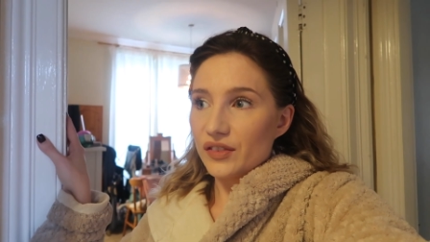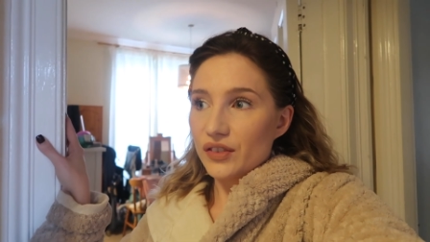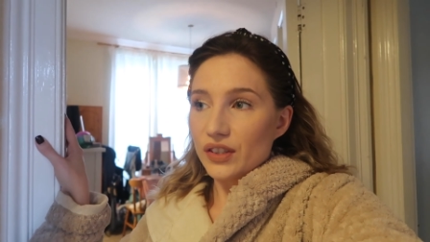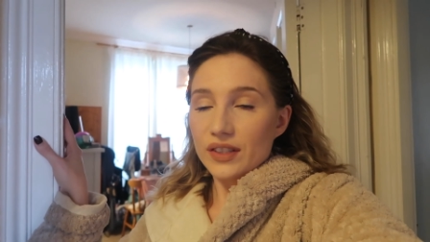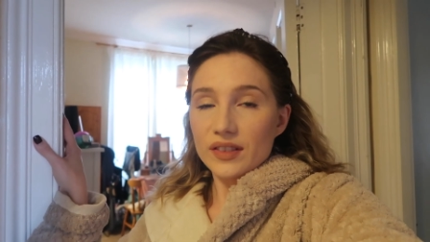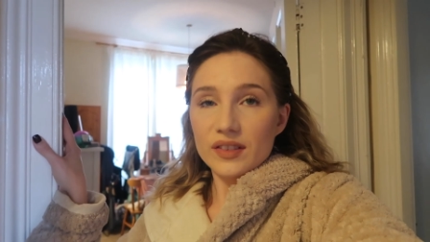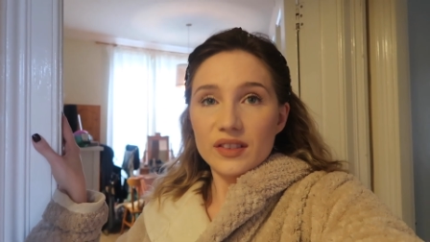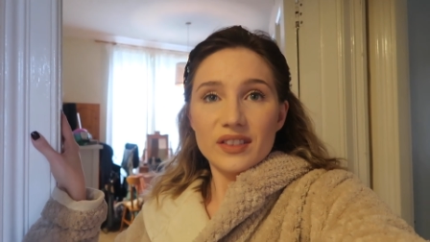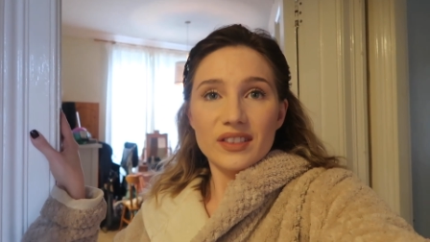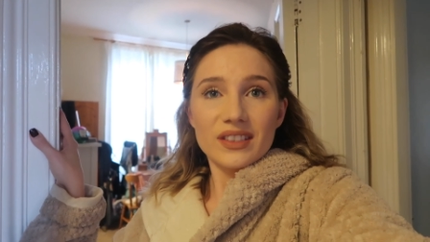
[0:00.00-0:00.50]
and
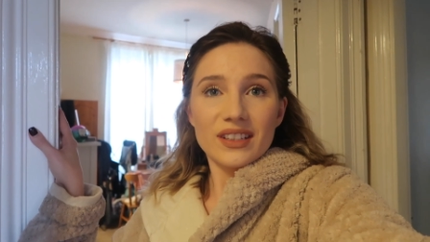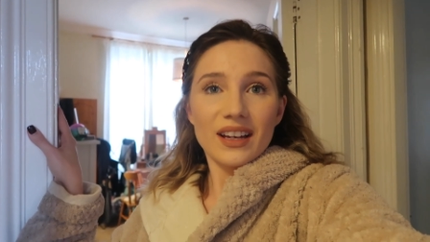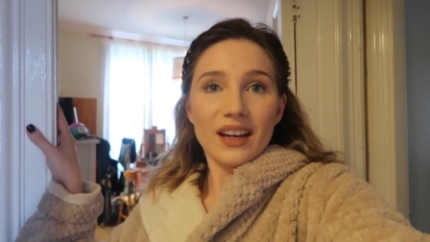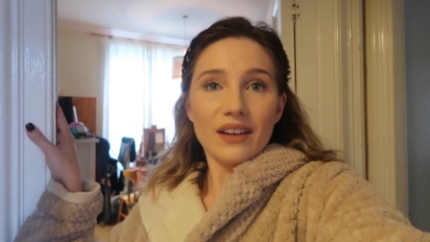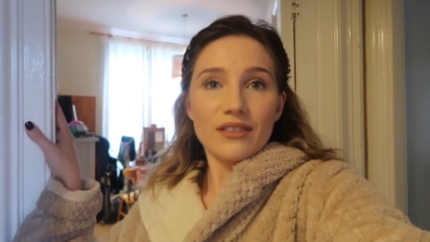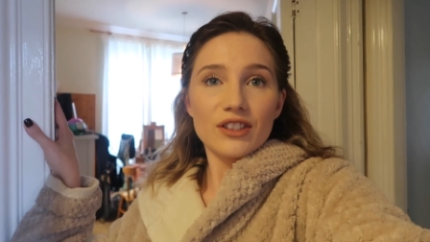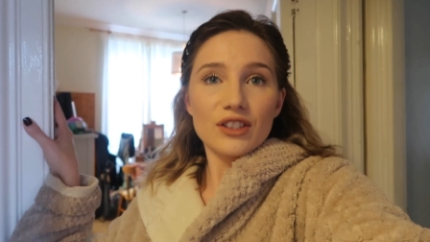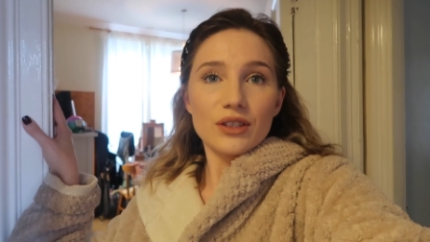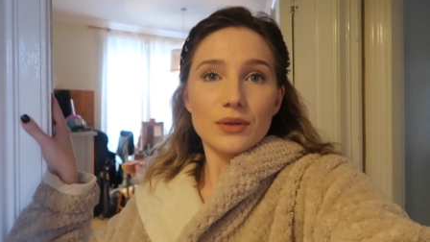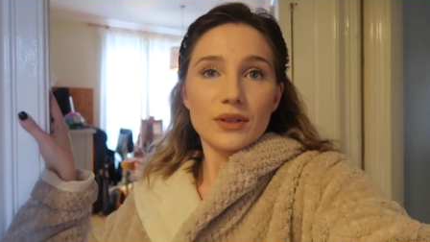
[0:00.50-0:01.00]
just
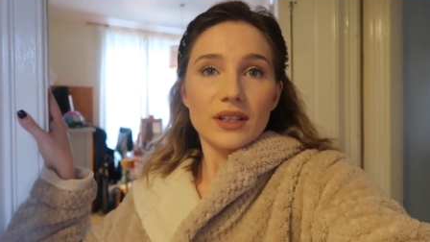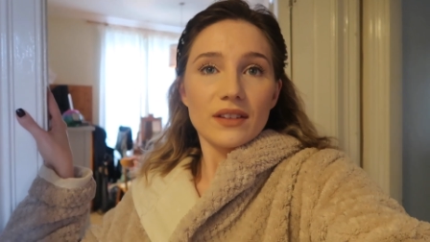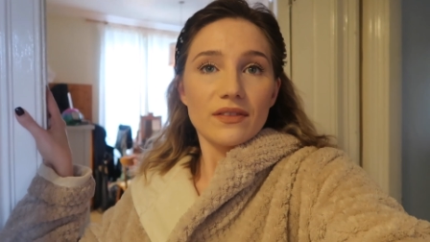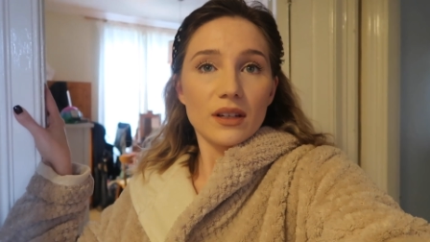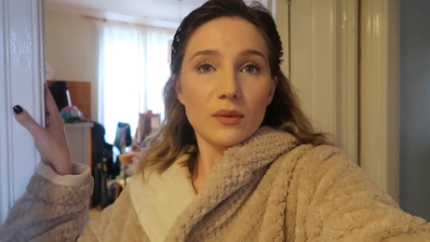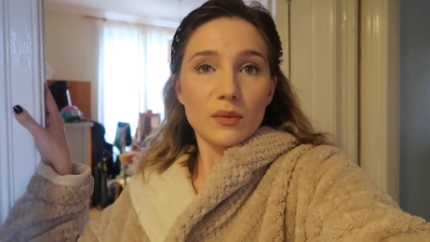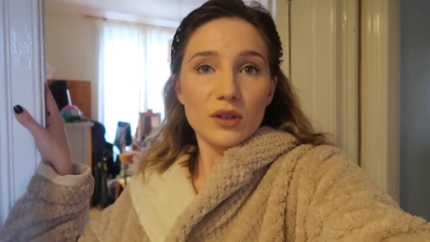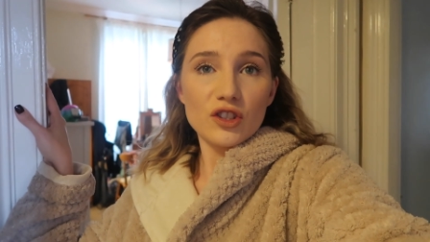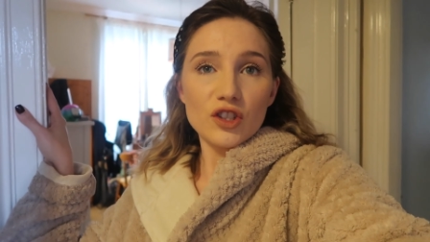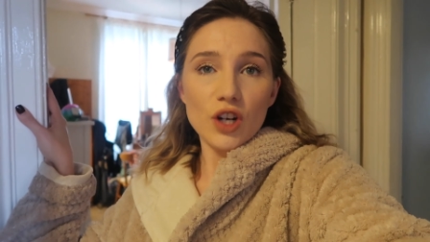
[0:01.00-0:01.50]
have a chilled
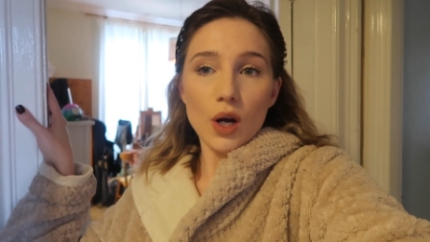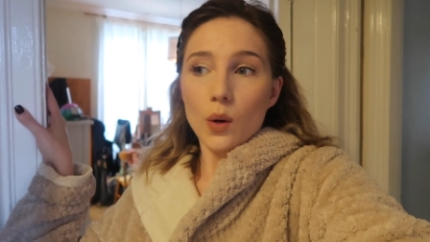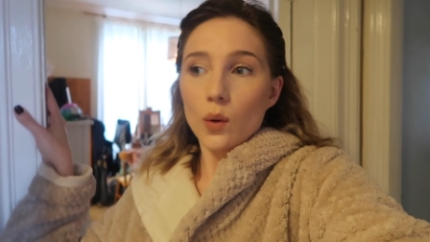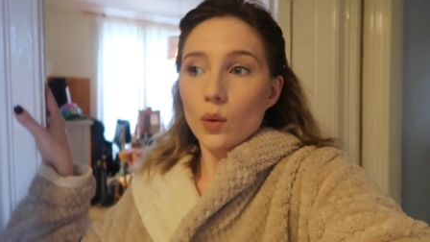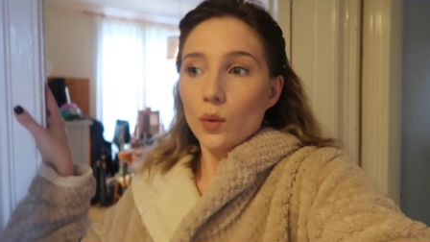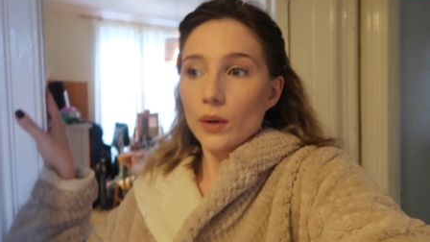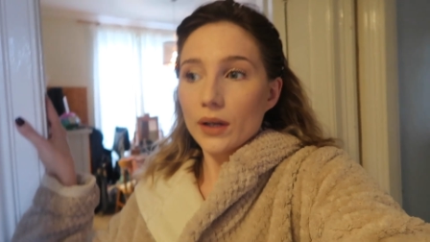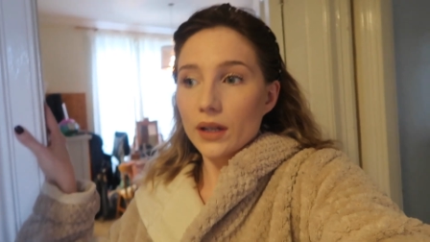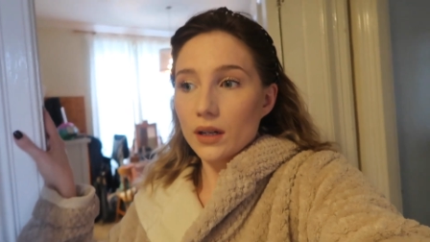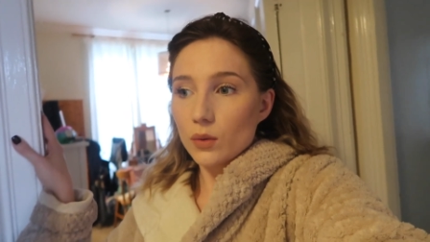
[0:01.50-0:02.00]
evening with
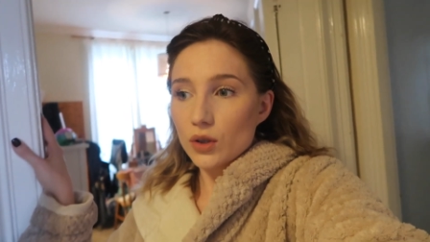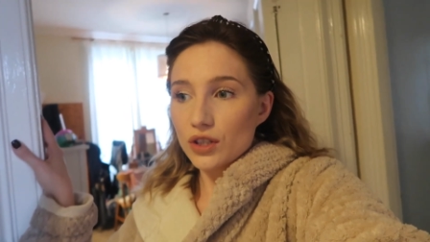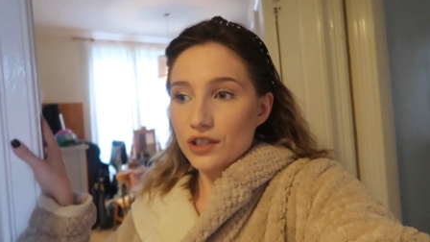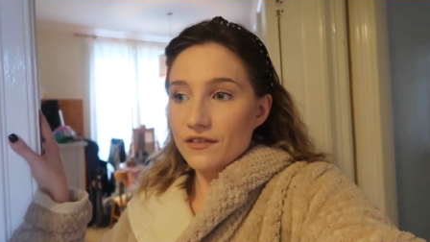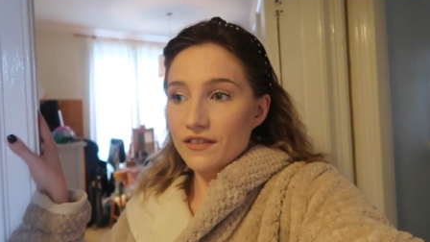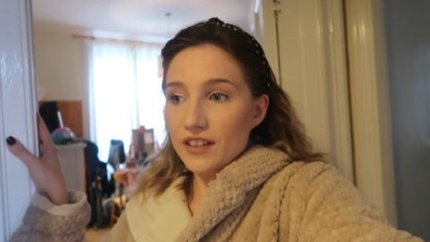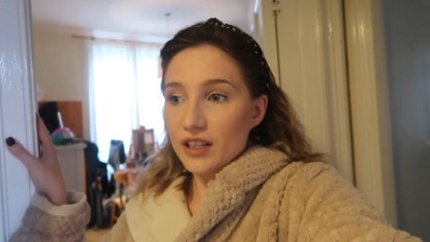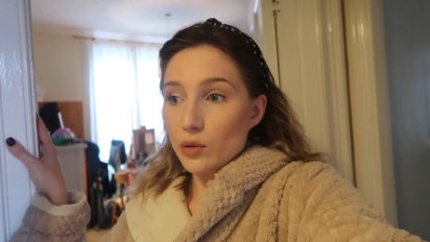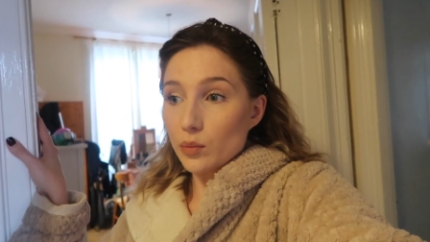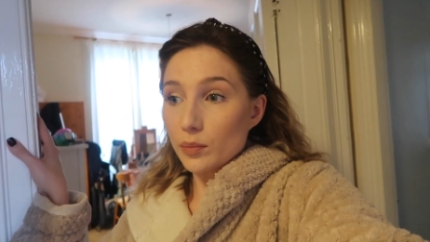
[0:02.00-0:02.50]
Joel. We're gonna watch
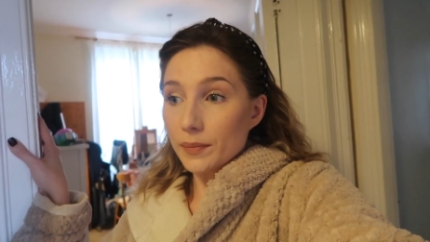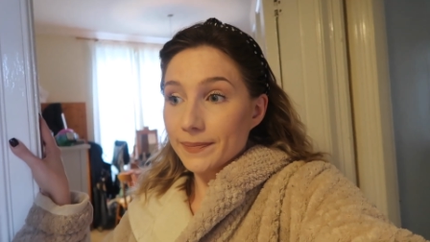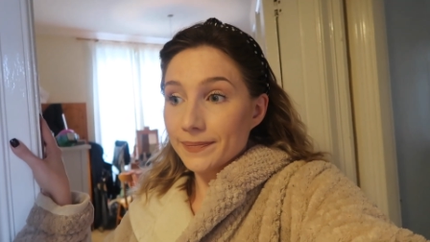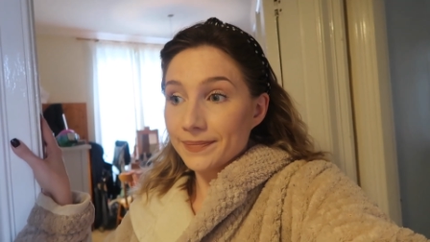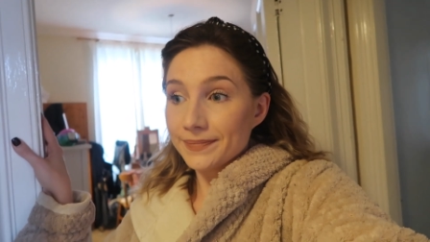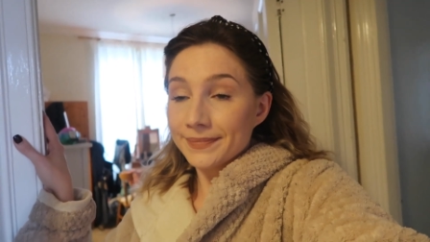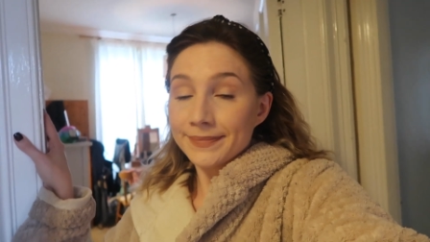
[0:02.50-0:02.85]
a film,